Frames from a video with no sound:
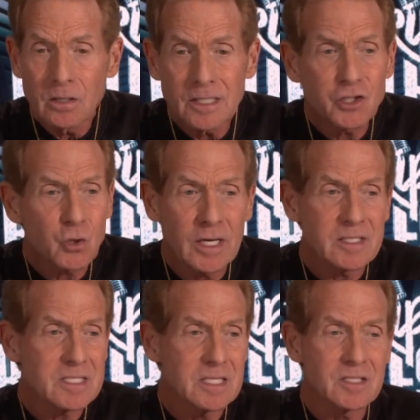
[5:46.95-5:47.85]
It
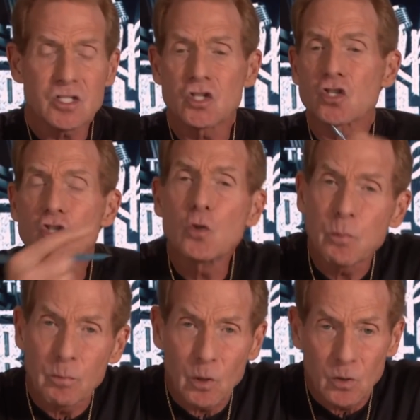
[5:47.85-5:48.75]
transcends the
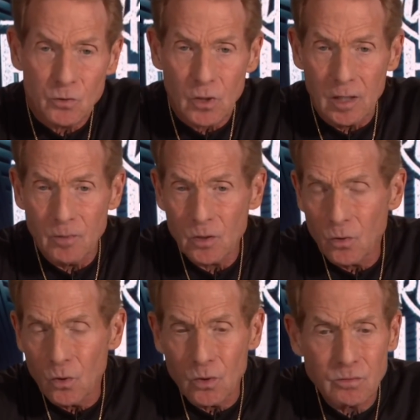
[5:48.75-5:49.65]
Super Bowl drama
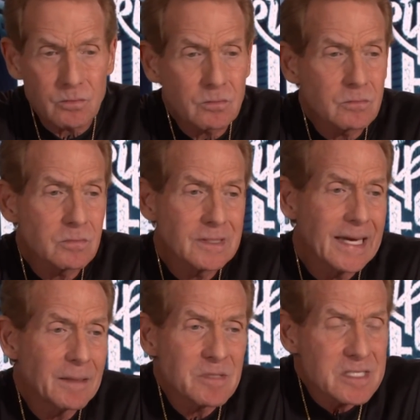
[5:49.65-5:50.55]
or
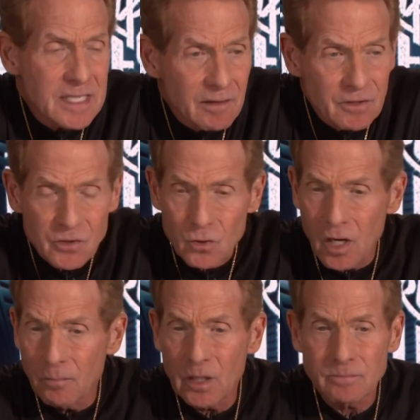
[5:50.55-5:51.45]
Game seven
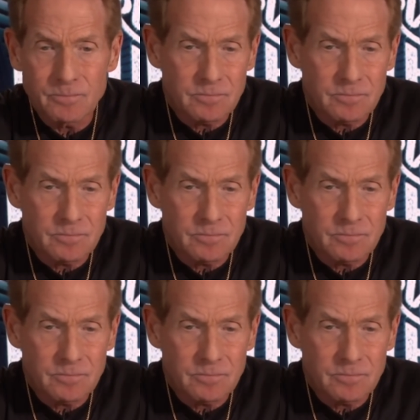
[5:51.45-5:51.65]
drama